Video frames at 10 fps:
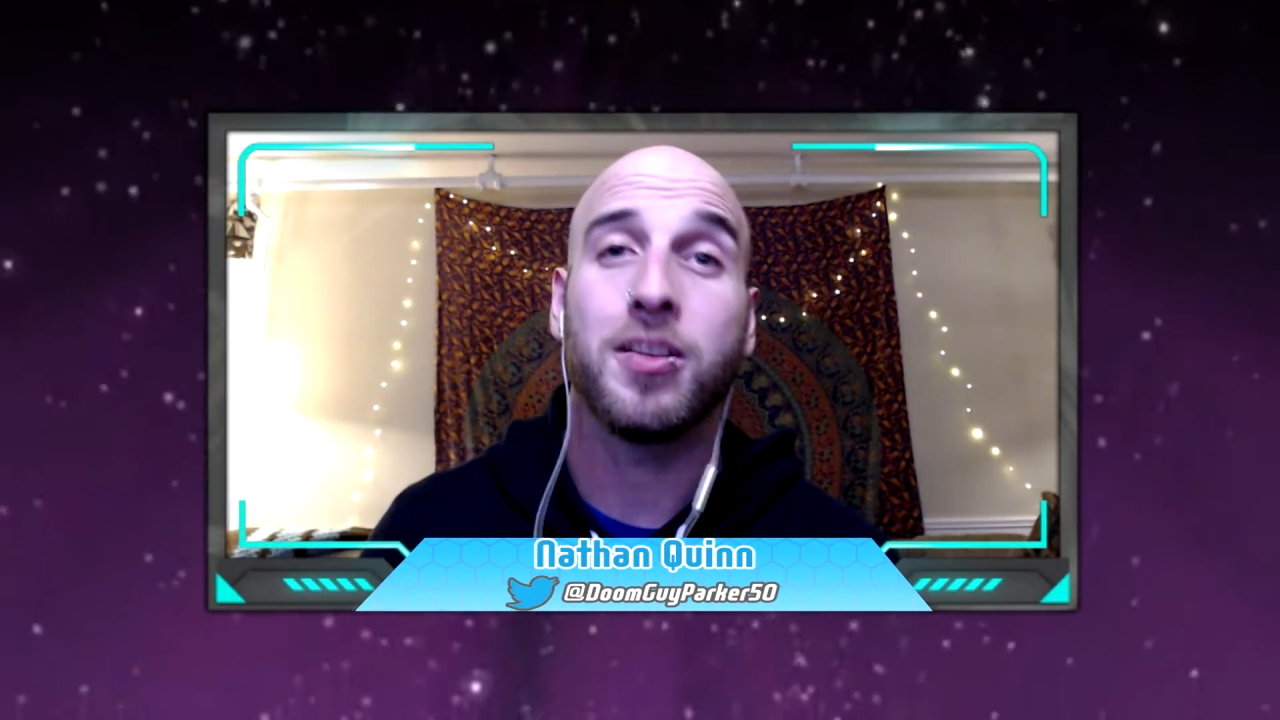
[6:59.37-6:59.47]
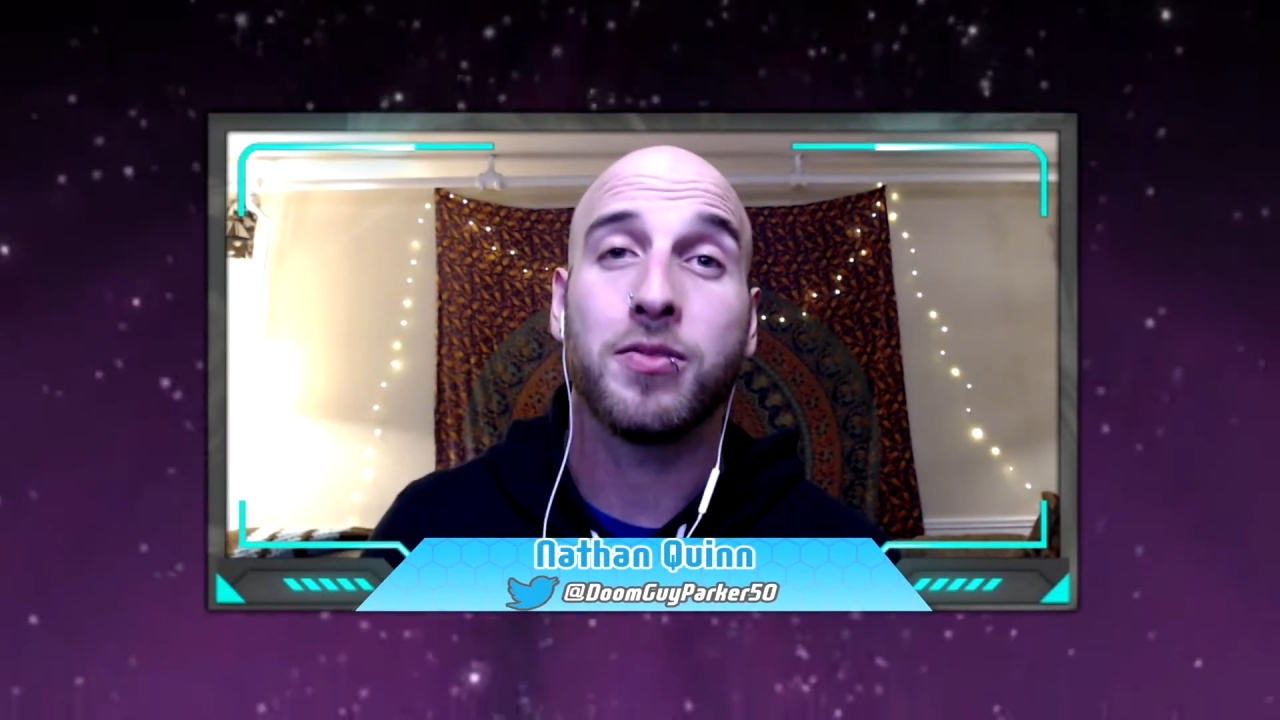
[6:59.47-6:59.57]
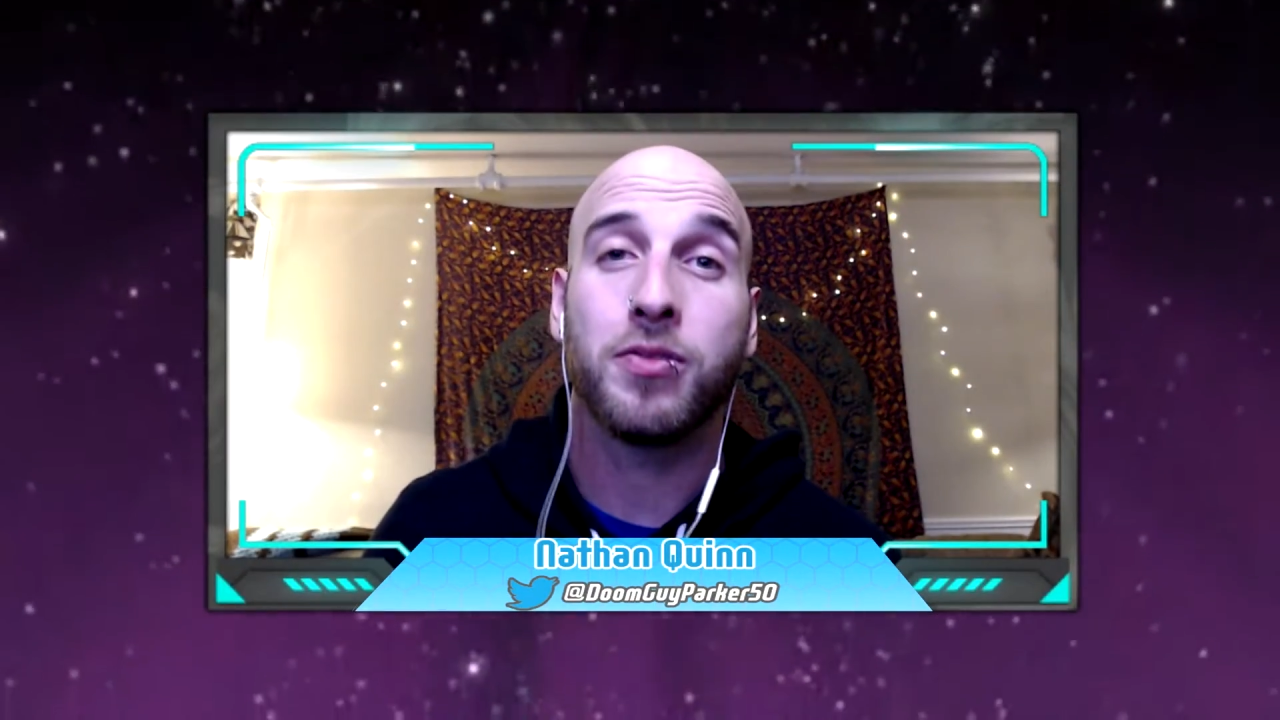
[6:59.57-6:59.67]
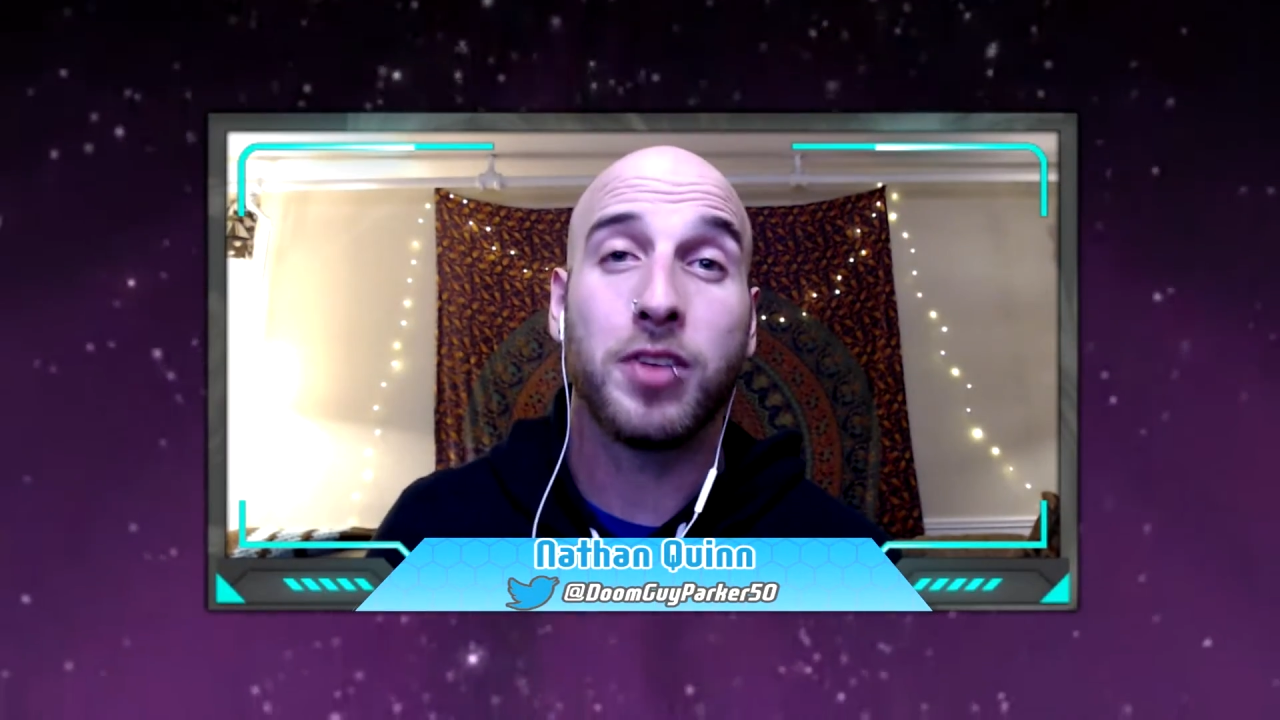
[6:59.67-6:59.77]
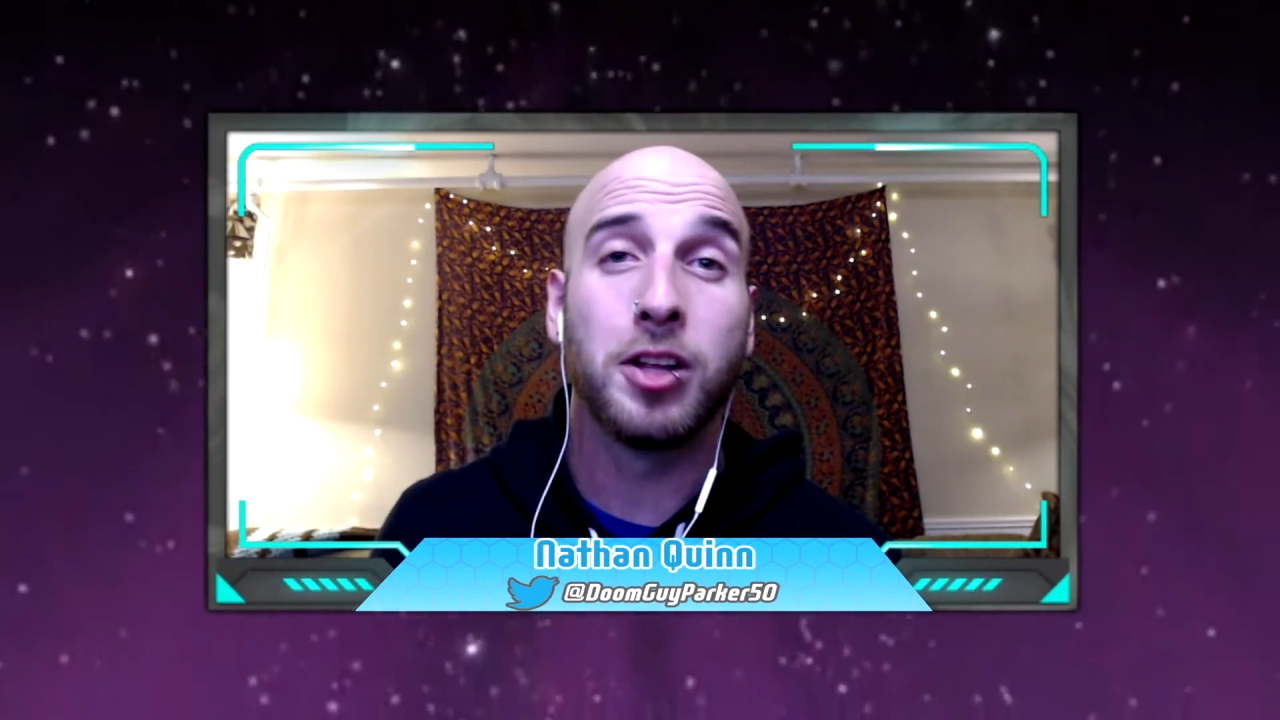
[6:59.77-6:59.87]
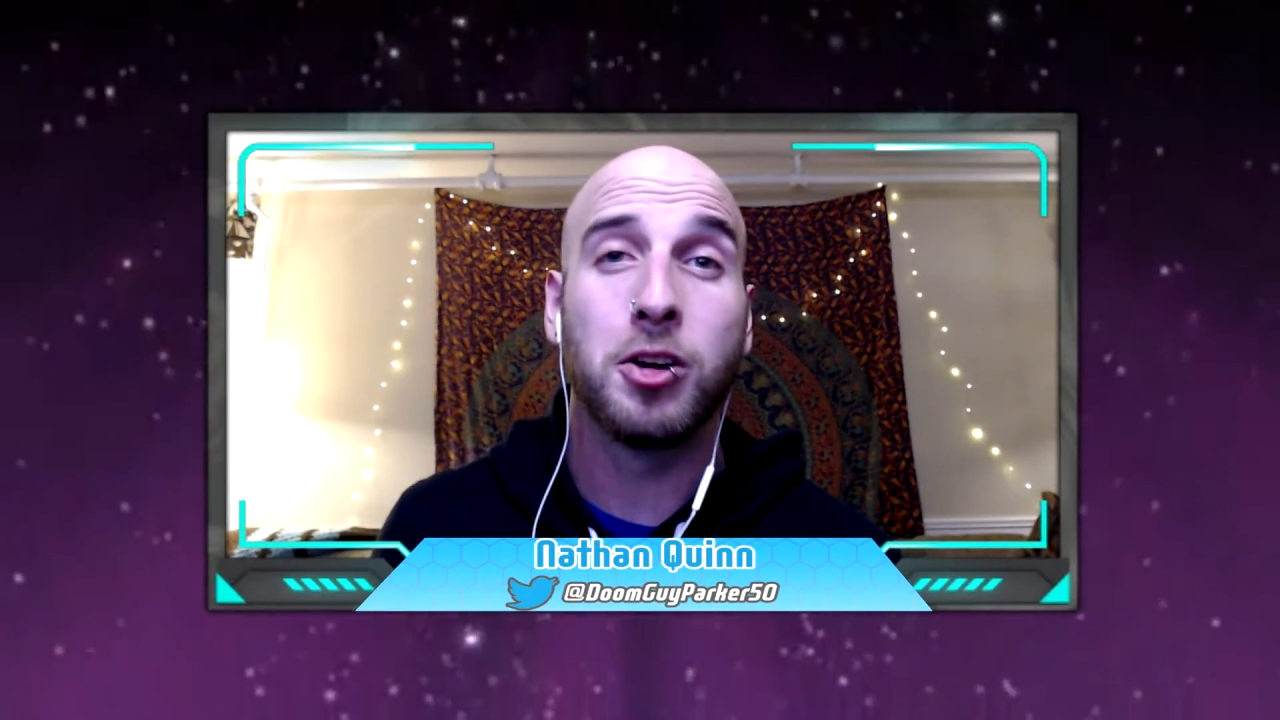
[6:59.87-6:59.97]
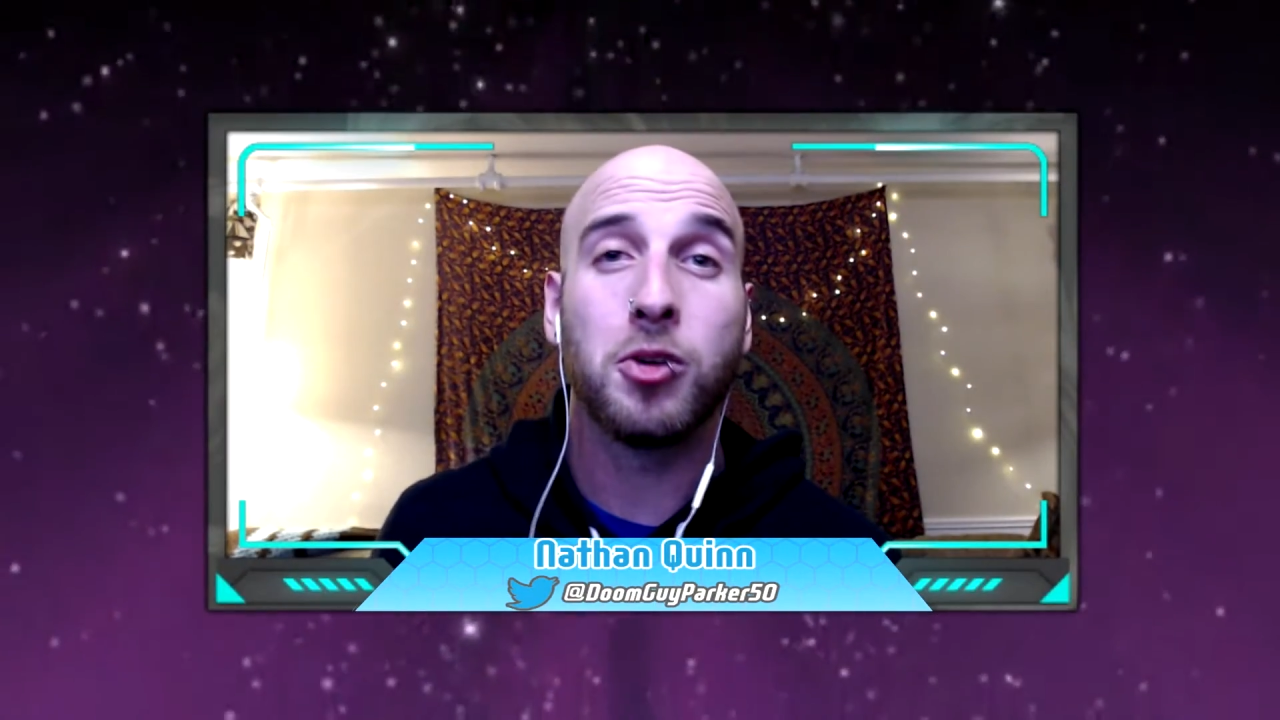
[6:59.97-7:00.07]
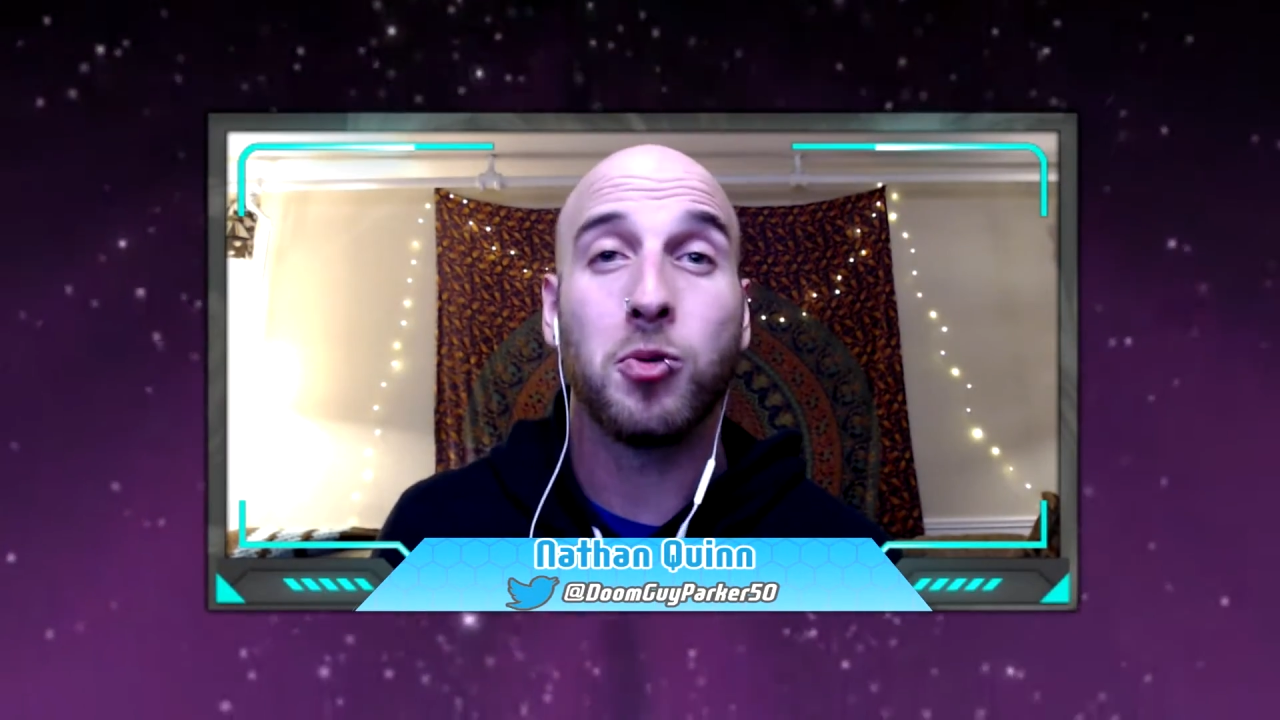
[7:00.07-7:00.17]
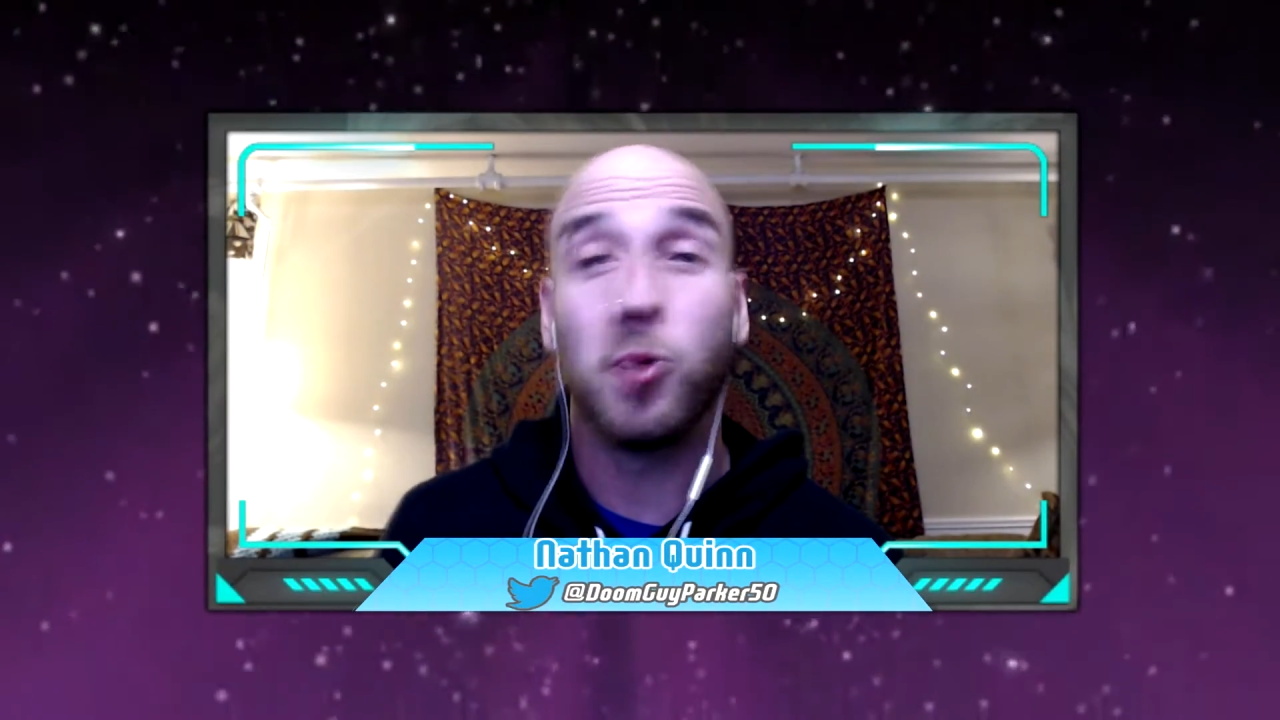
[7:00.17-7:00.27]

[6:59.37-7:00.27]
fellow